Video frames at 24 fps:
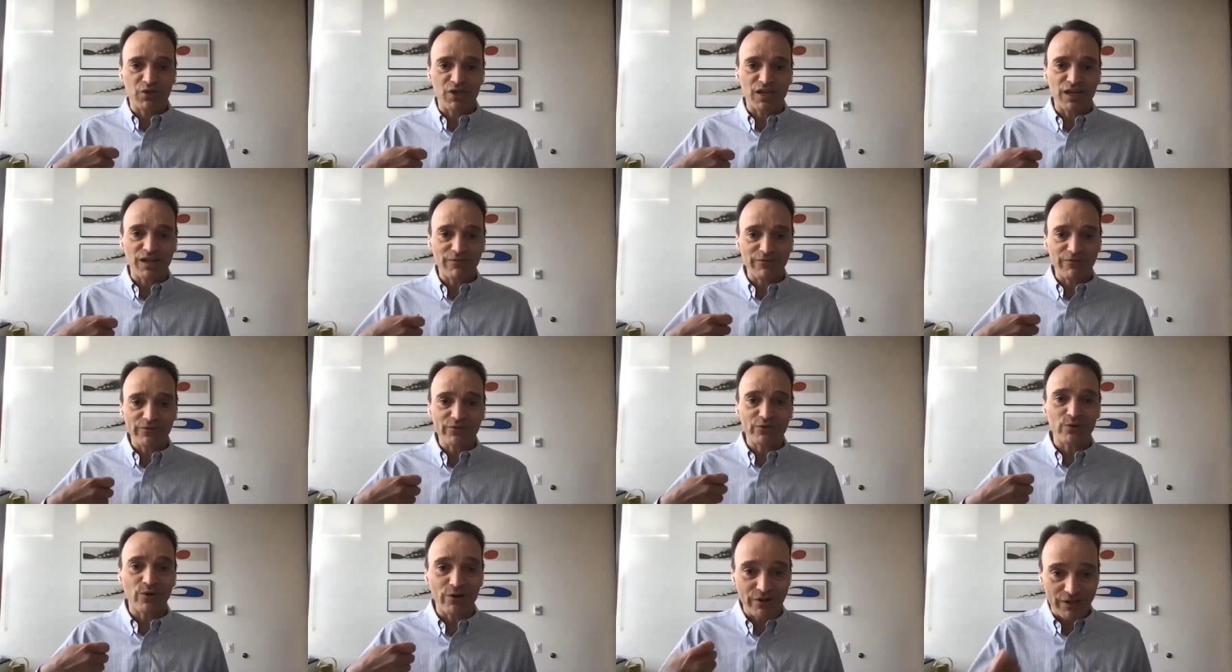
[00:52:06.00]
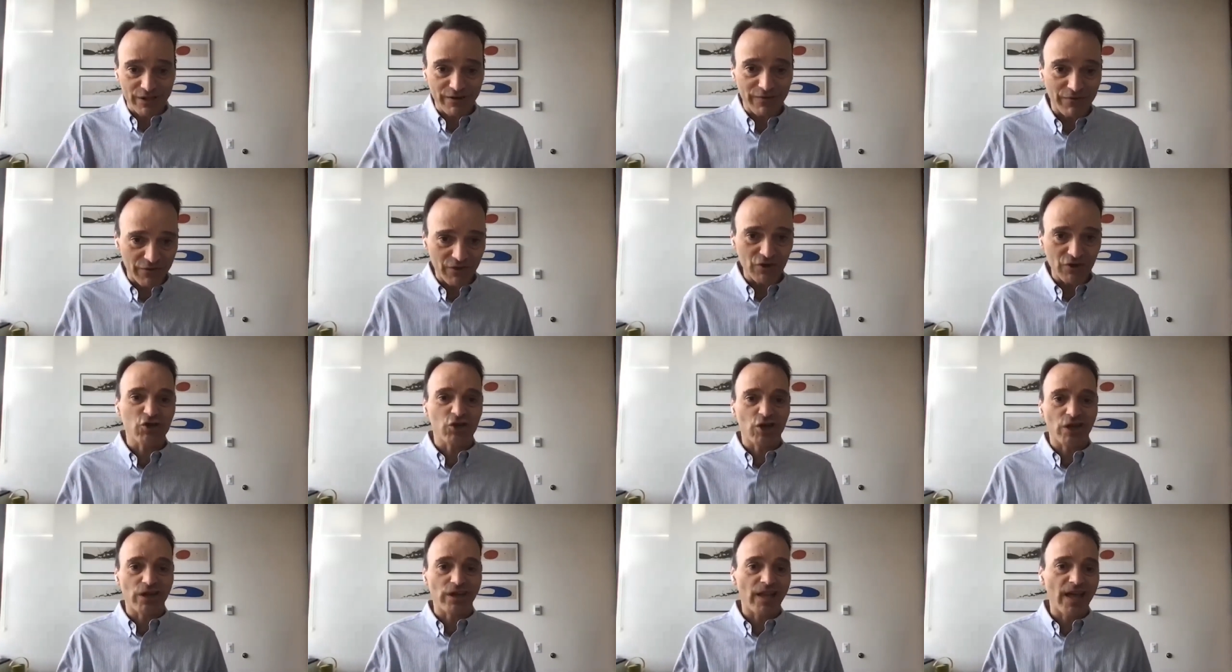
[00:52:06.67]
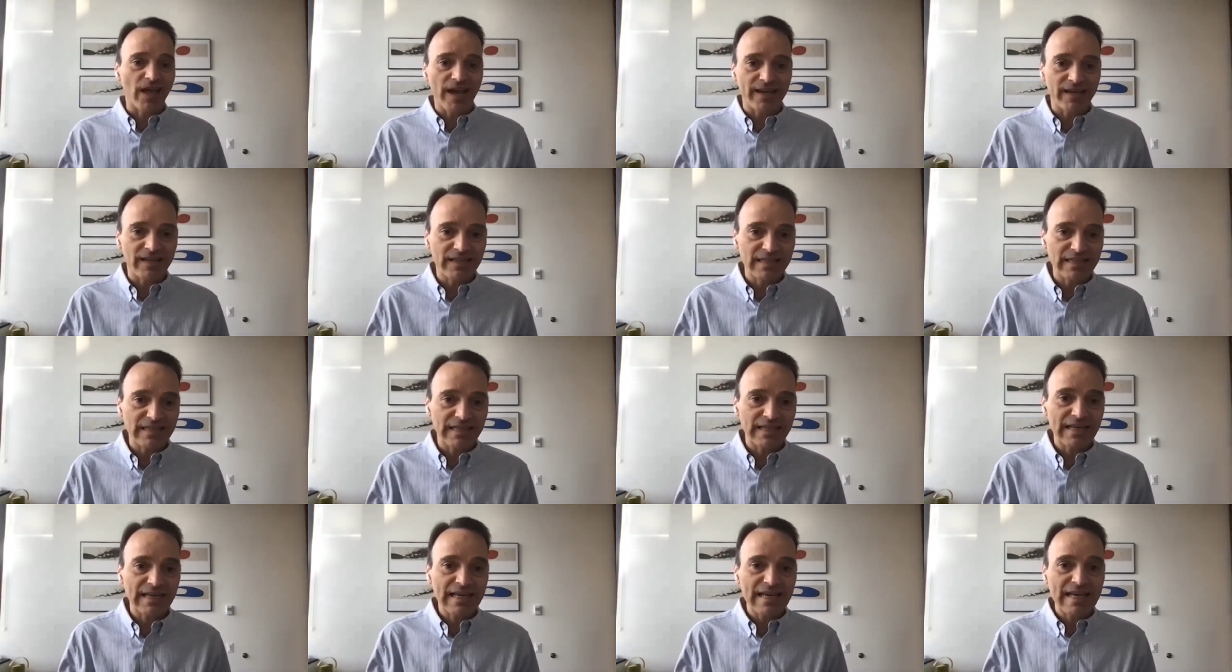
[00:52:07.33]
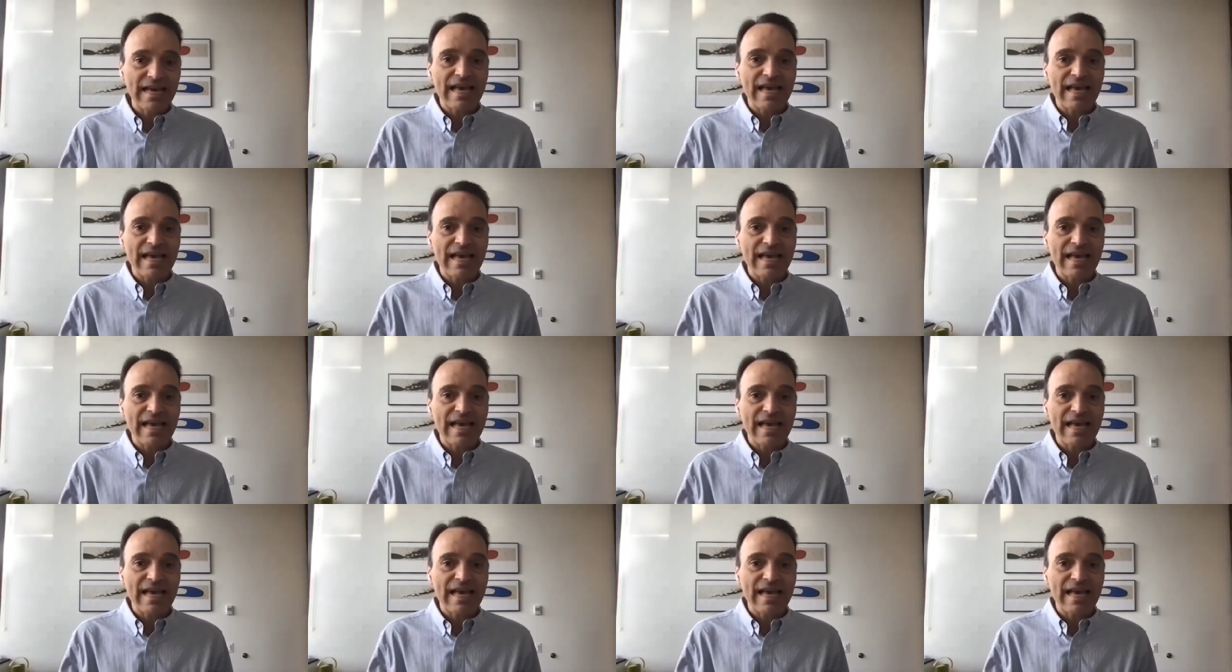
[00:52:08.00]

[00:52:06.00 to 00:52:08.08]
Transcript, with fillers: themselves to artificial light